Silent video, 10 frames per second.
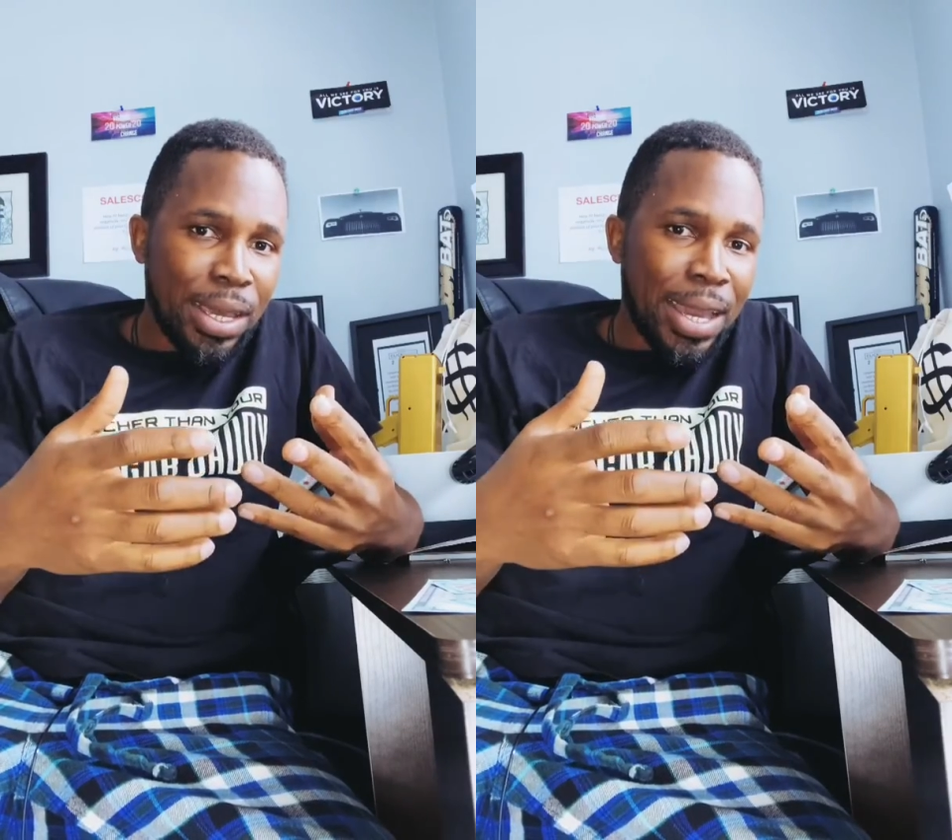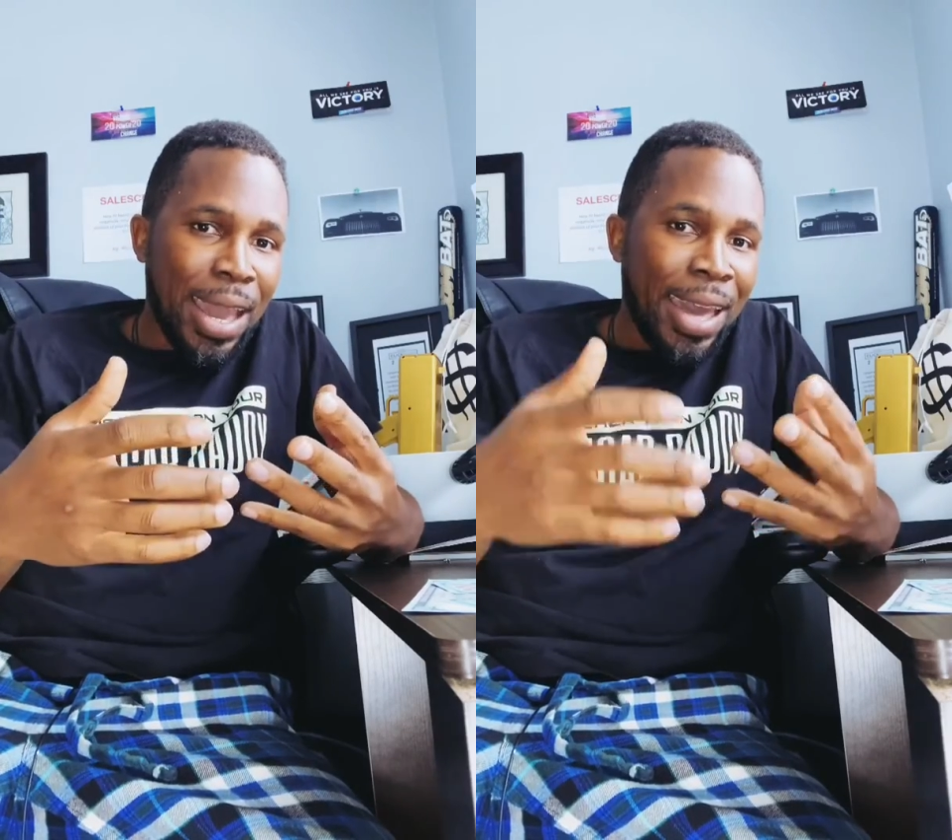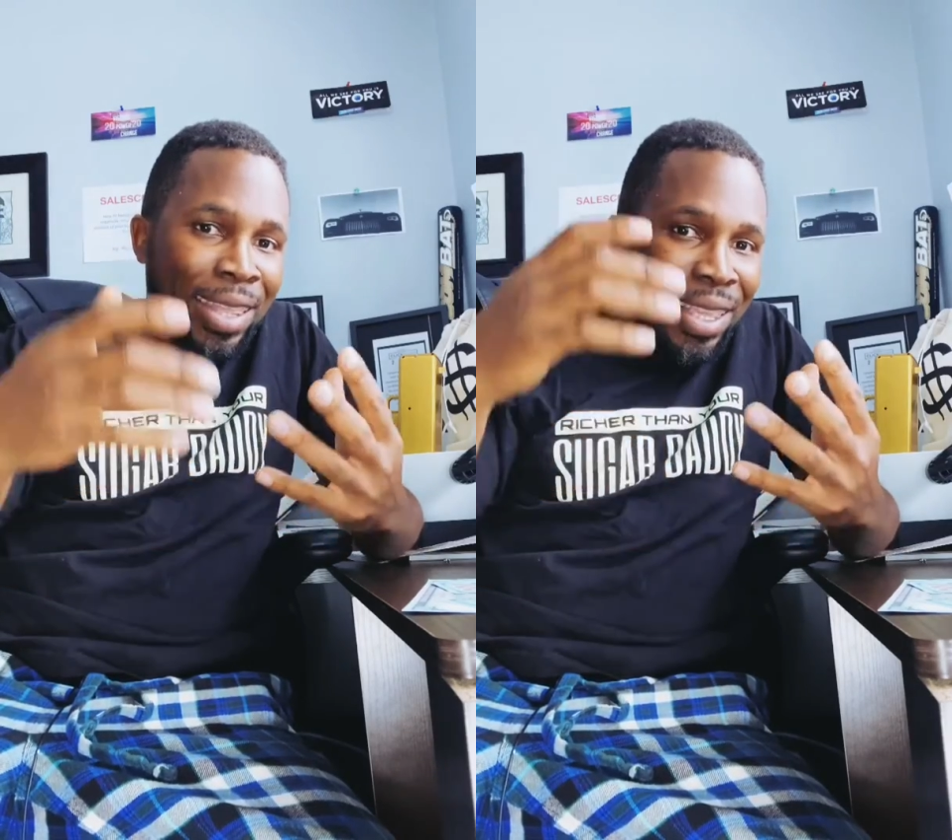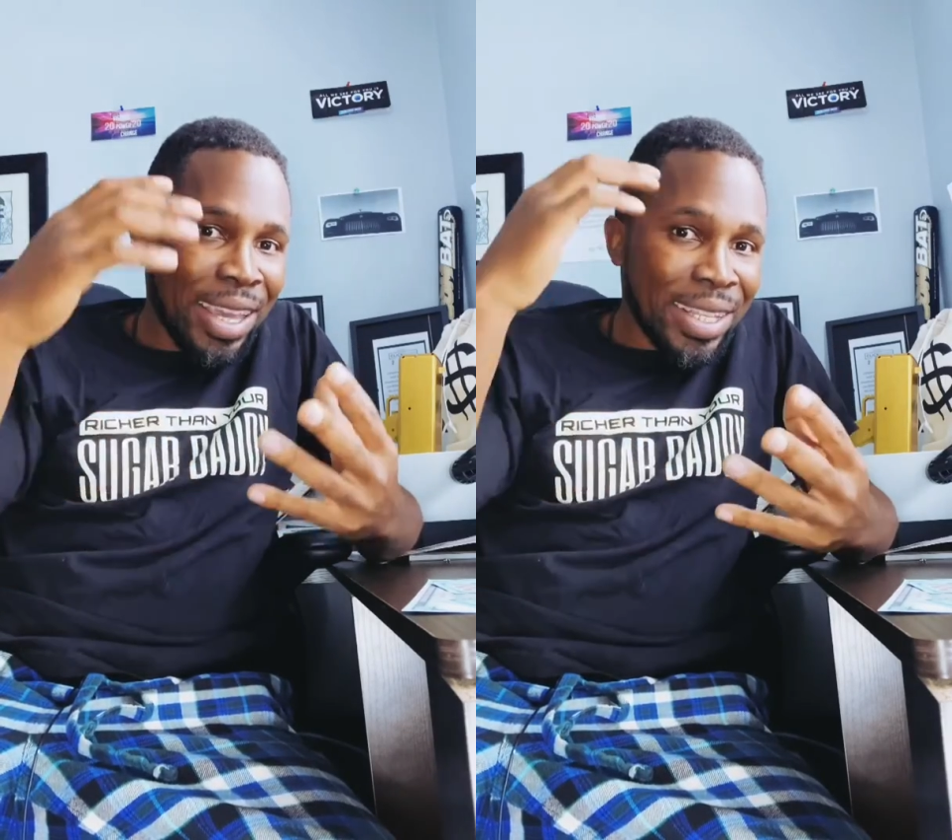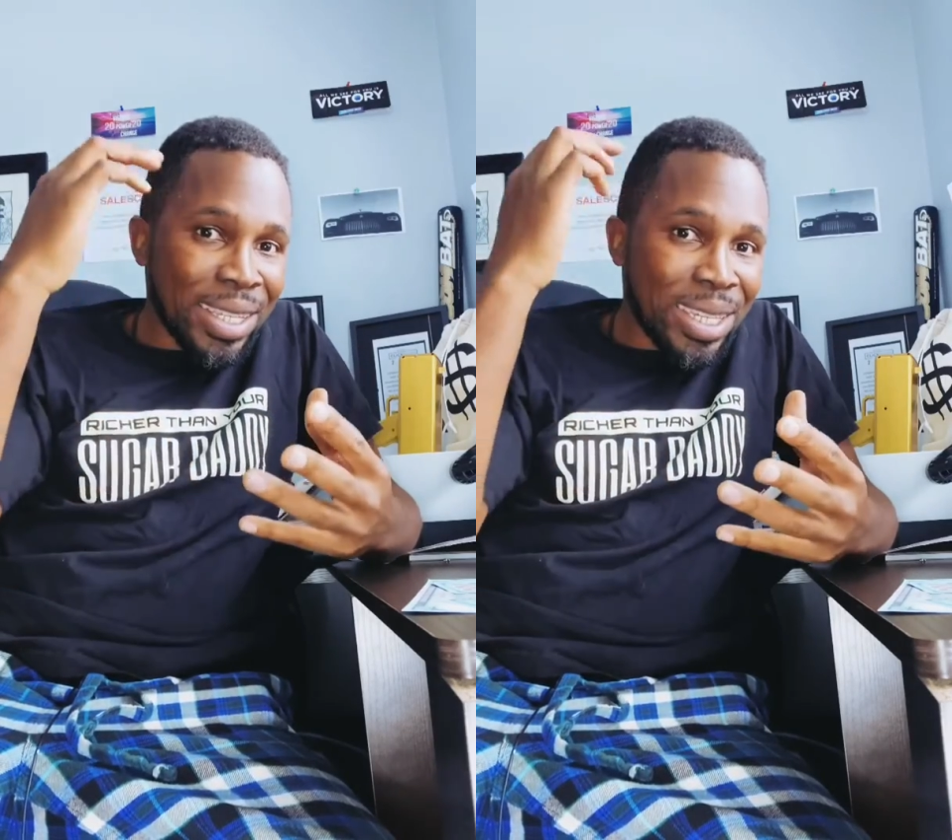And
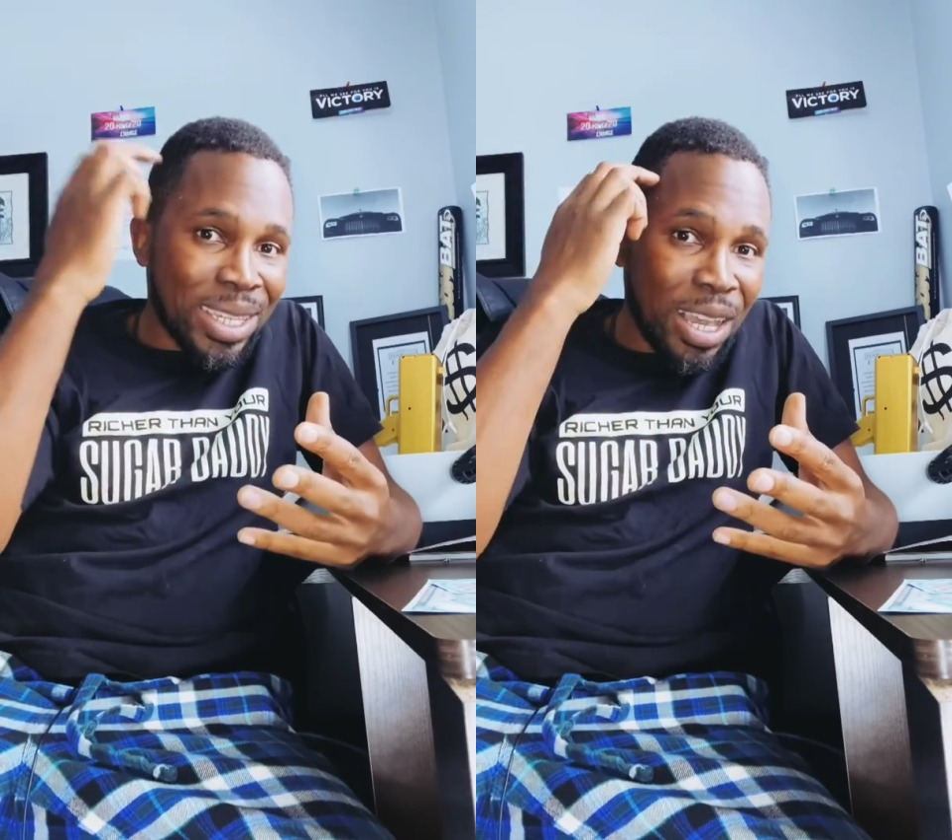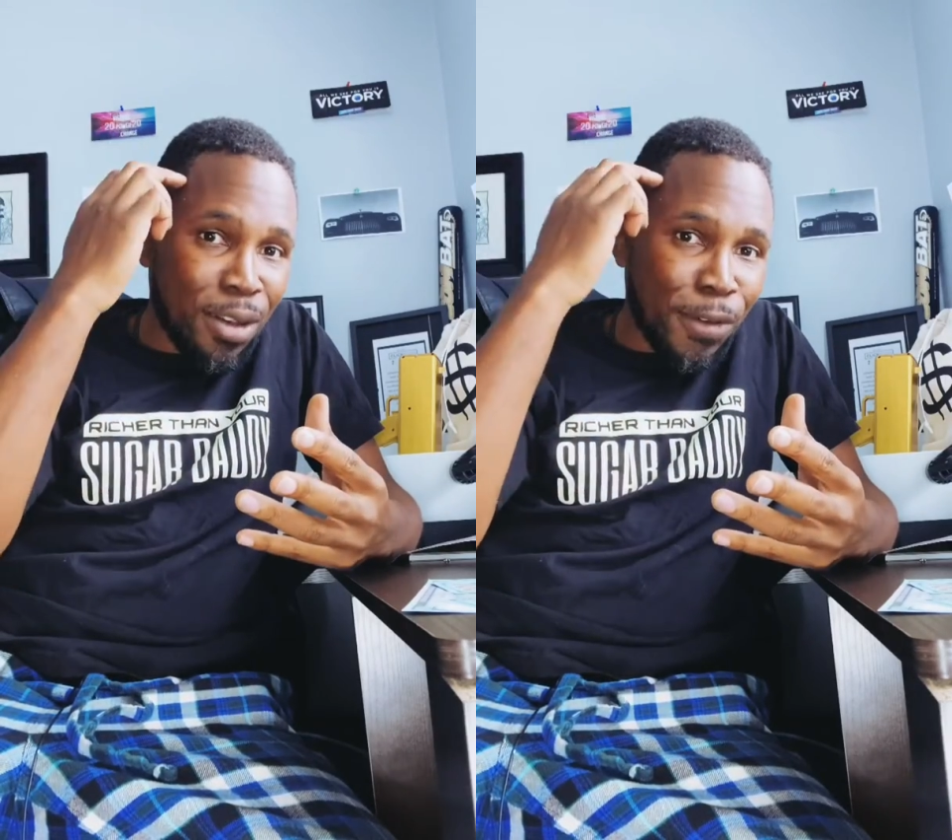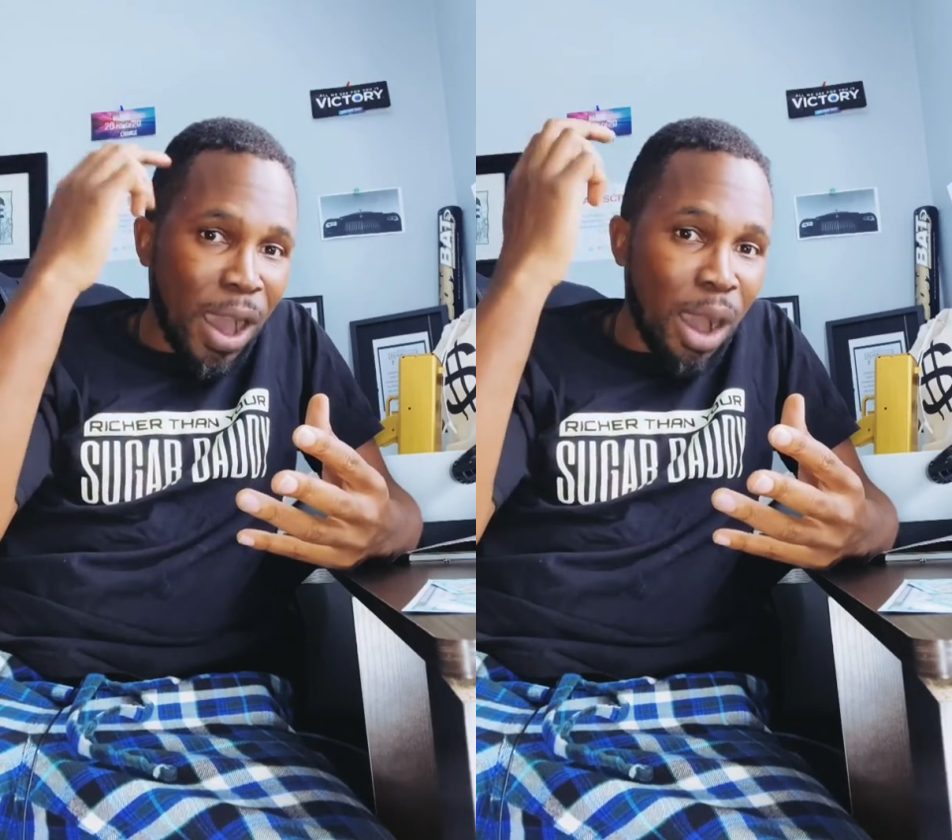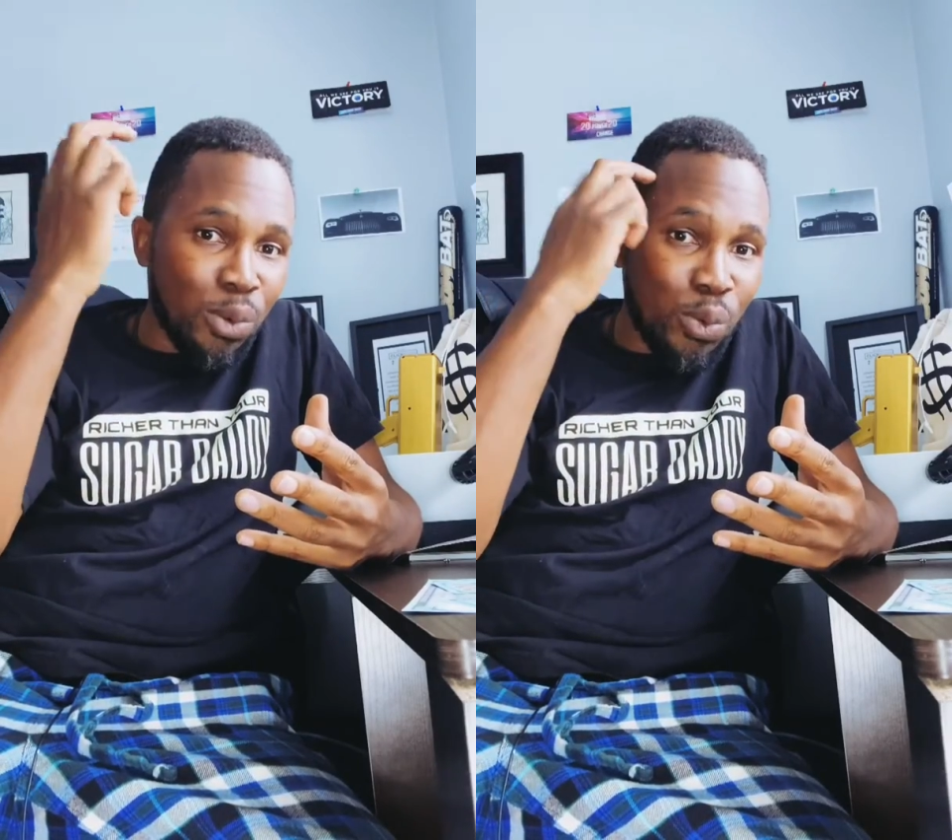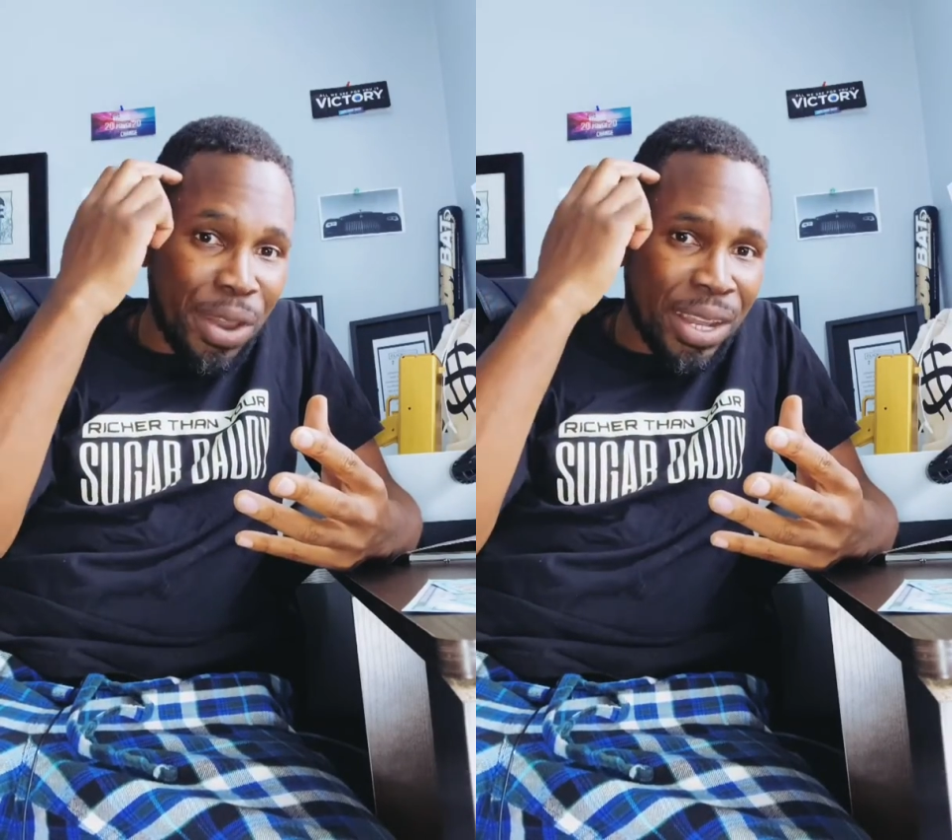it is
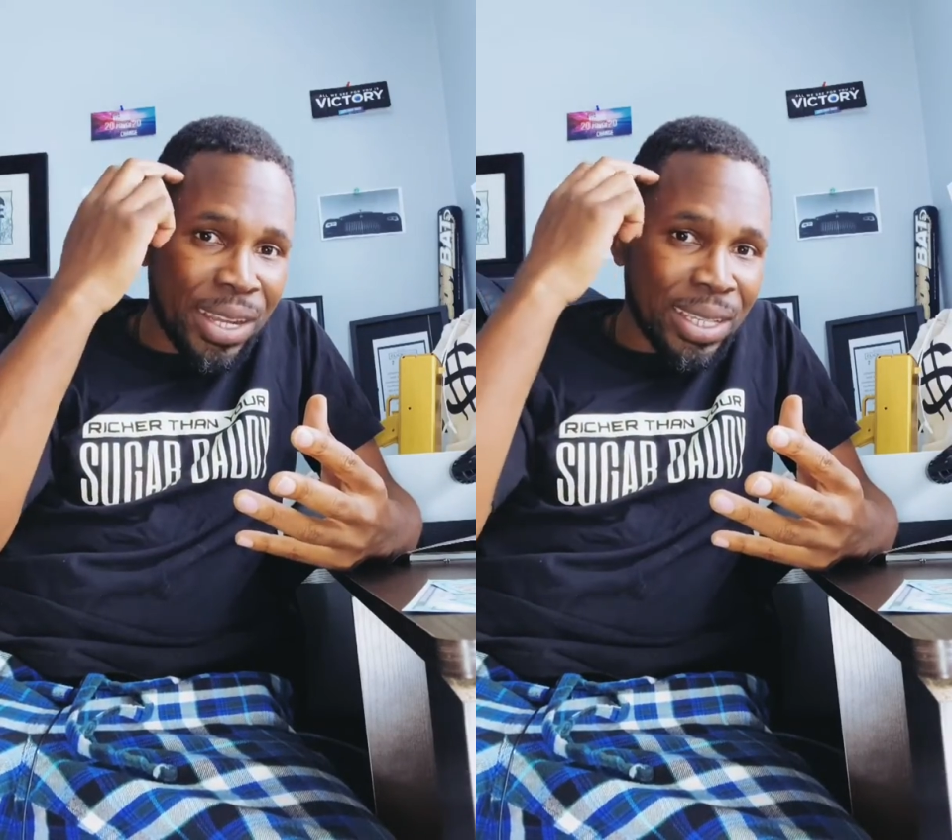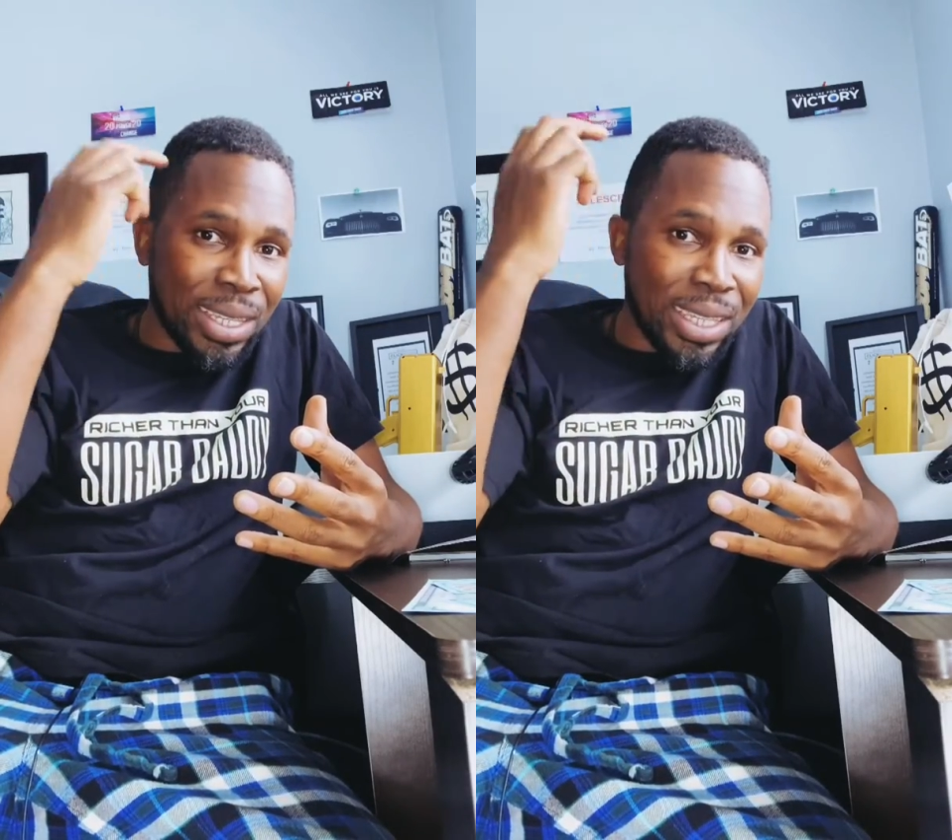self-awareness